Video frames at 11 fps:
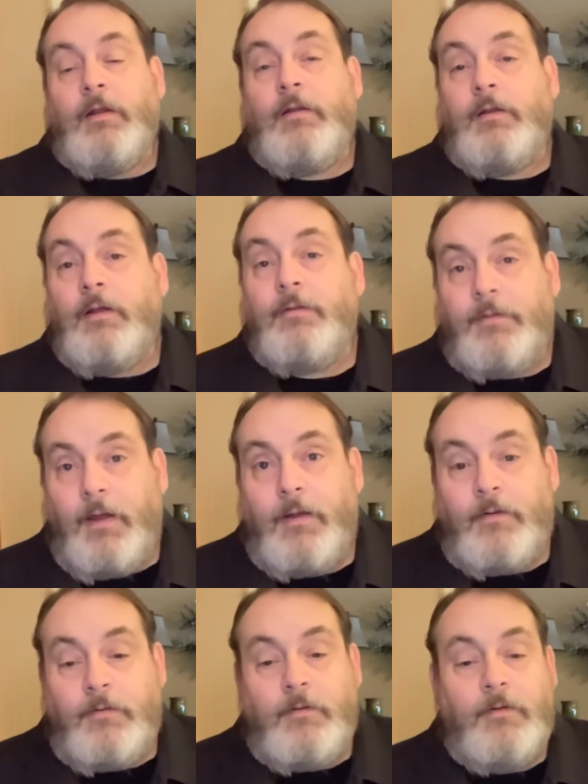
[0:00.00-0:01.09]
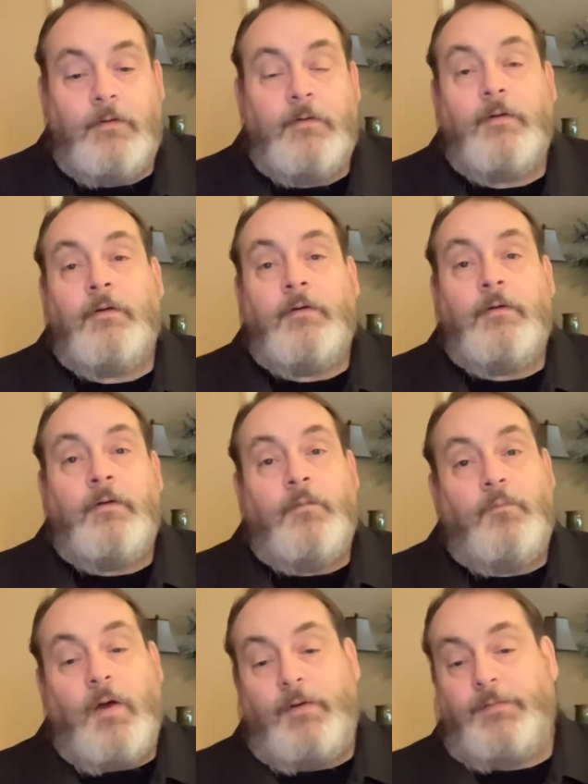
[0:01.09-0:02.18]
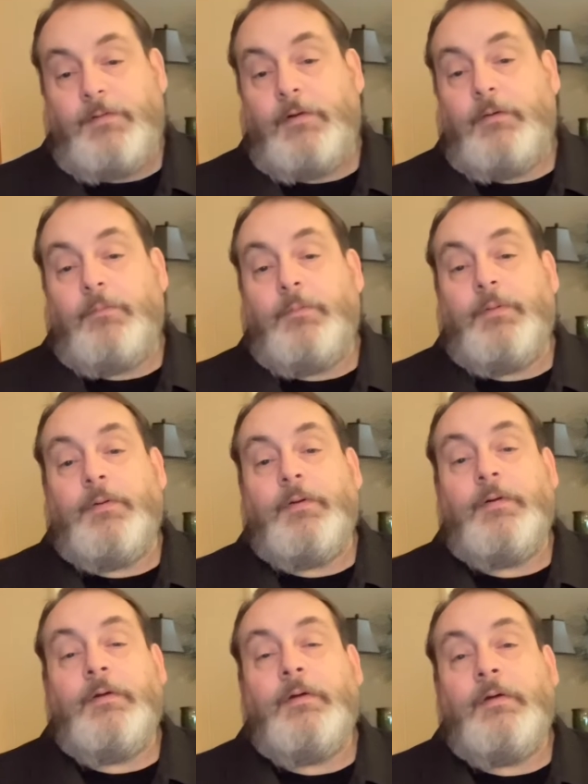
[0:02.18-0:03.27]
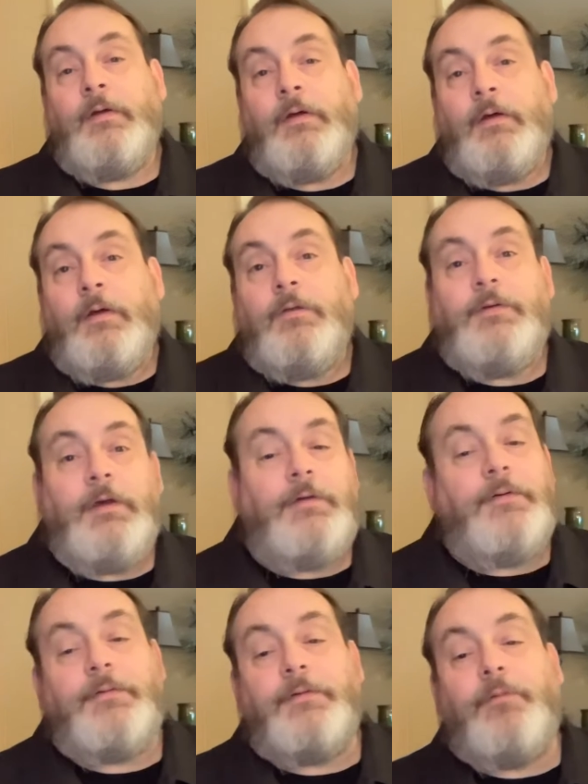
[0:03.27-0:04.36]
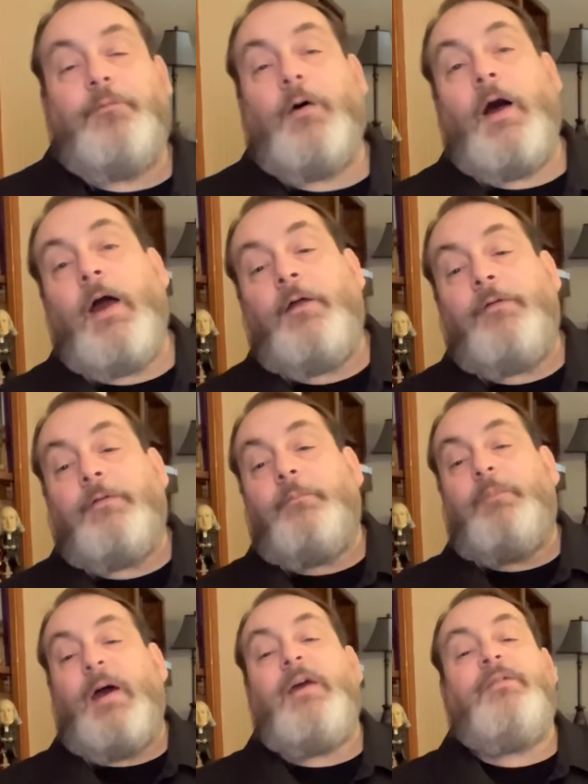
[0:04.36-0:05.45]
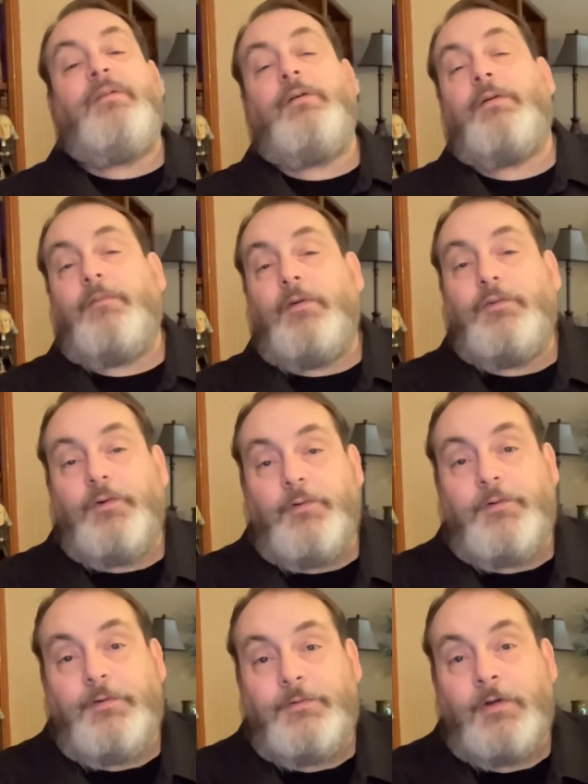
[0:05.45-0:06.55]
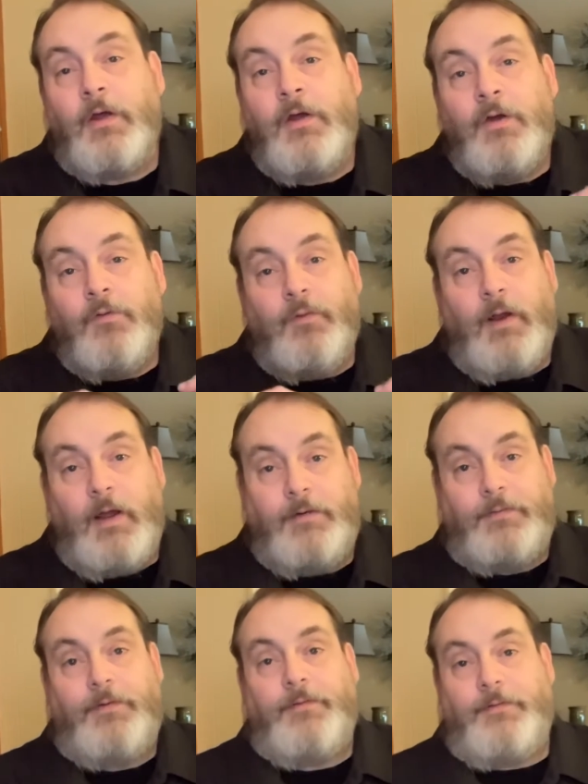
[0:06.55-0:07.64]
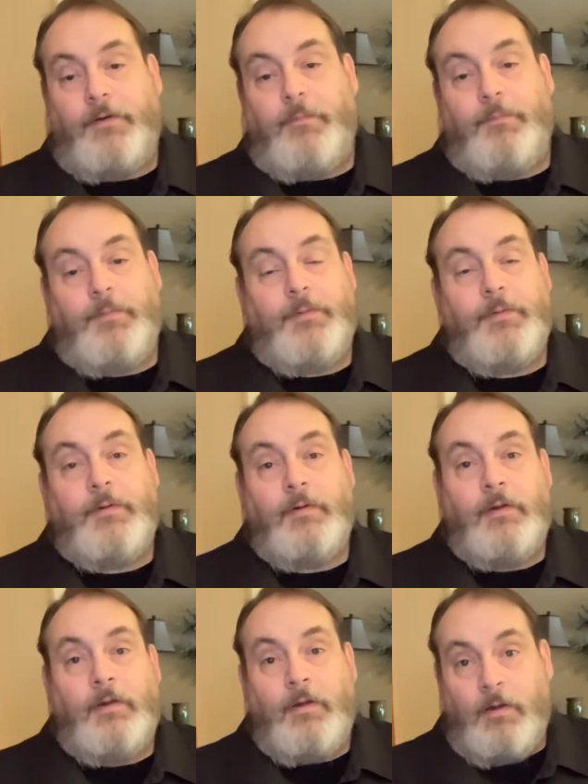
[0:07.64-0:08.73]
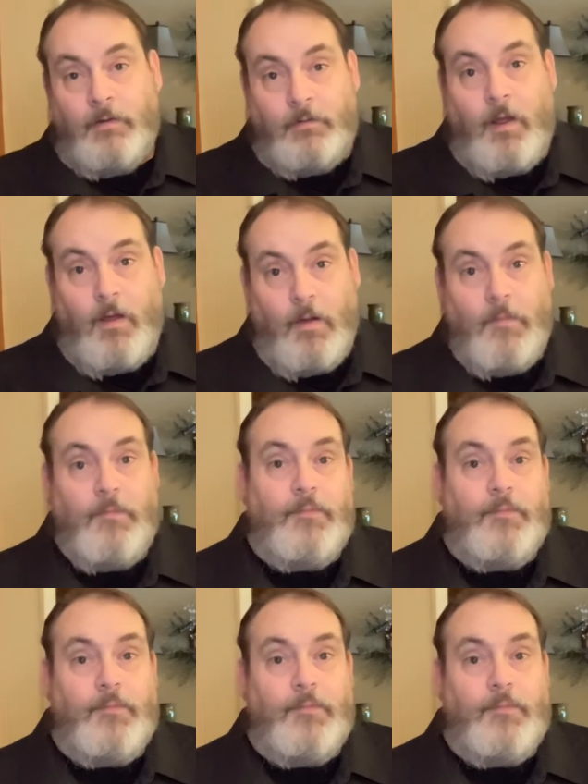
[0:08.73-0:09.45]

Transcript: Then tend my sheep. Jesus defines the basis of the church's relationship love.